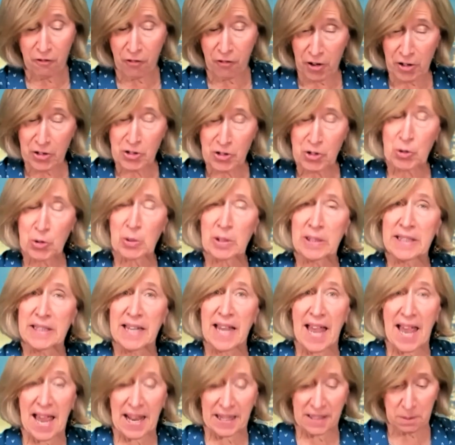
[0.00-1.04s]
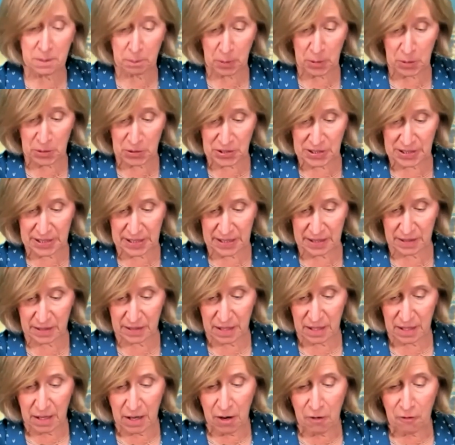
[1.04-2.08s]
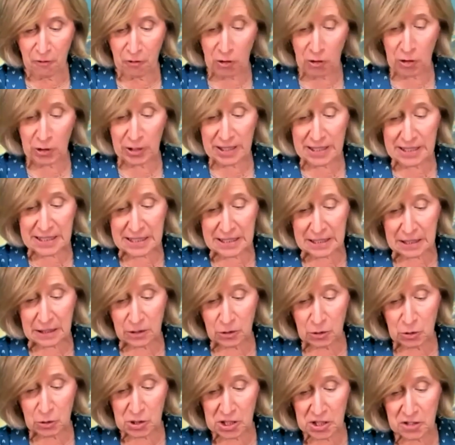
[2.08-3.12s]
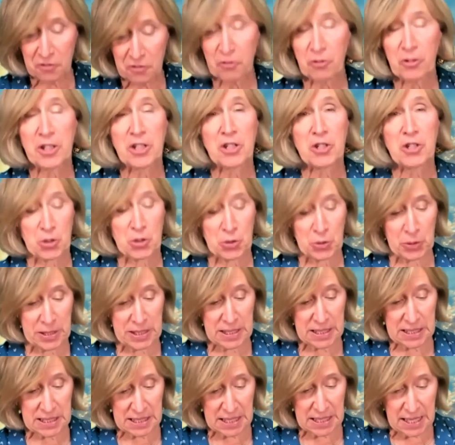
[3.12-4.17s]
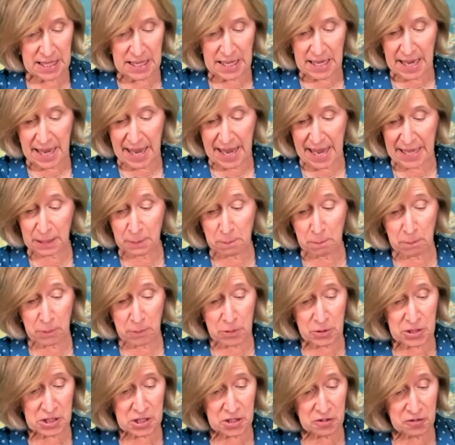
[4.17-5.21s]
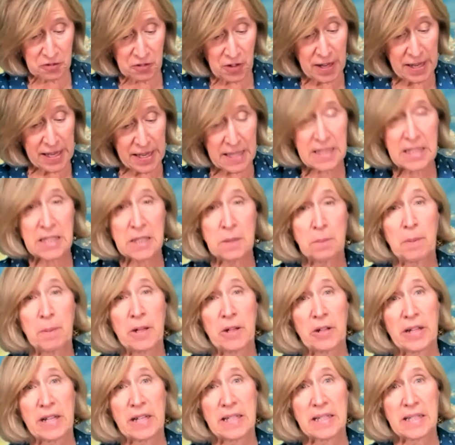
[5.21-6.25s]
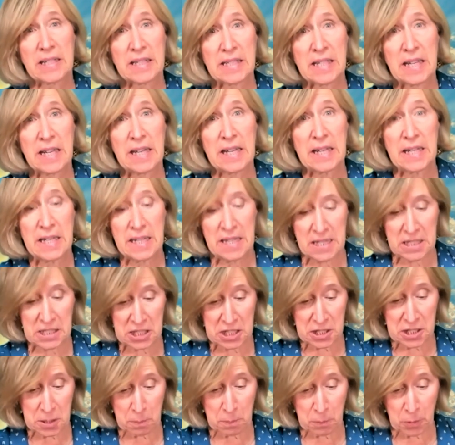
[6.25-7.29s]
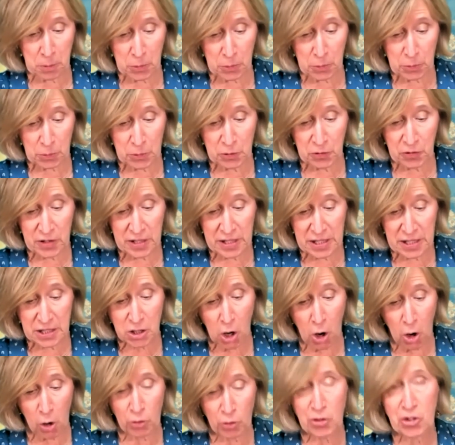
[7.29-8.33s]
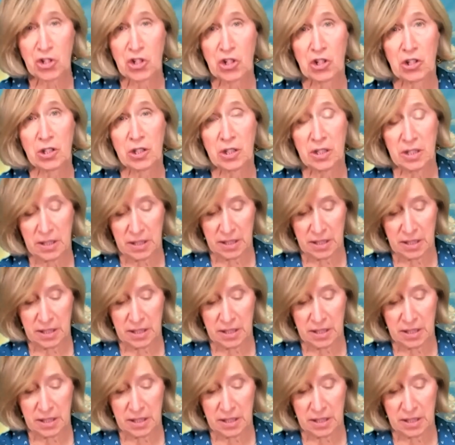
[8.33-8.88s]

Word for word: virtually and in person, for an exclusive retreat and immersive experience into the Peruvian culture.